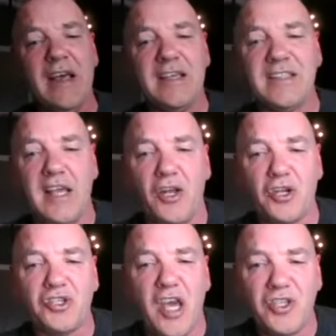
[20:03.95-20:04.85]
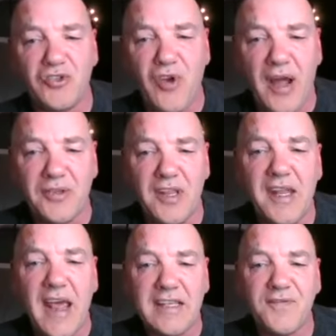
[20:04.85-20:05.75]
I see a lot of changes around in the
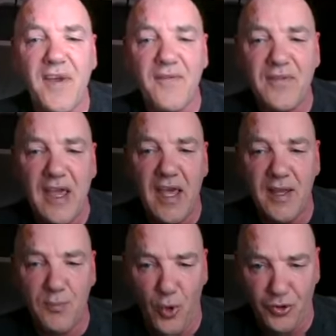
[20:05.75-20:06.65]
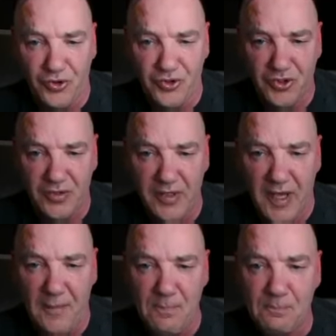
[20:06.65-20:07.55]
next 15 months.
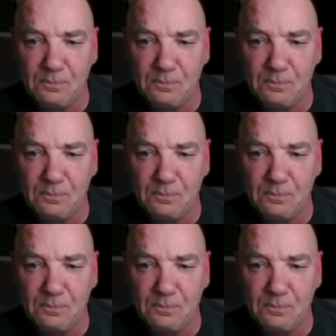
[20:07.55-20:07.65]
Yeah?